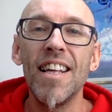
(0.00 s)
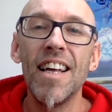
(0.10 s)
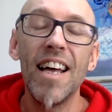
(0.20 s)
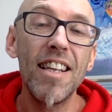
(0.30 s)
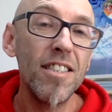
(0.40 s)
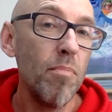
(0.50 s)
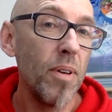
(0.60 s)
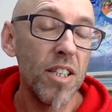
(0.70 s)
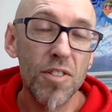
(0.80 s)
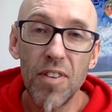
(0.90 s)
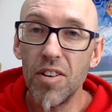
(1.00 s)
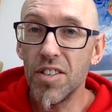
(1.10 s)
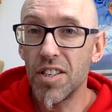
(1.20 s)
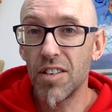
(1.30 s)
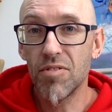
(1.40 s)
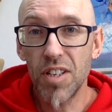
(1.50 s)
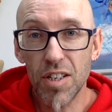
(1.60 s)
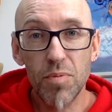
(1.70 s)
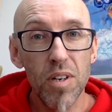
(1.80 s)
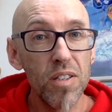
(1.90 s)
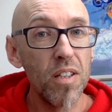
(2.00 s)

And that's simply just focusing on 6 words